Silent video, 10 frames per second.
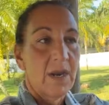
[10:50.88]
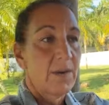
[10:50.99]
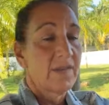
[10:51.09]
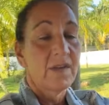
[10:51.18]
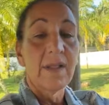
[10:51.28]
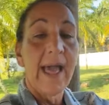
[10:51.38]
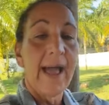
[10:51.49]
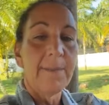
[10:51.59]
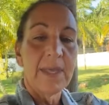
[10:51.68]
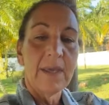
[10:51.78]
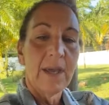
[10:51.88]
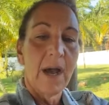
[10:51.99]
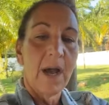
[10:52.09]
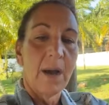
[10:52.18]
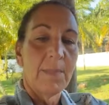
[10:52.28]
you know, he's still happy,
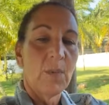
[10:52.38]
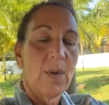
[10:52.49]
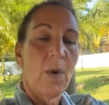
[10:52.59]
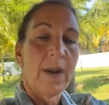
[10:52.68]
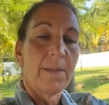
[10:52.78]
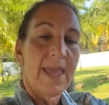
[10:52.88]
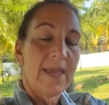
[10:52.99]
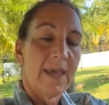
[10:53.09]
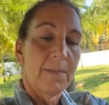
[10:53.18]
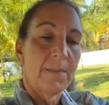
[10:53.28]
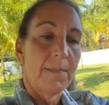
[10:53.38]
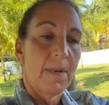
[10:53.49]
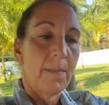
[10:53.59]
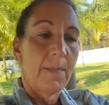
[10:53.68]
but we want to make him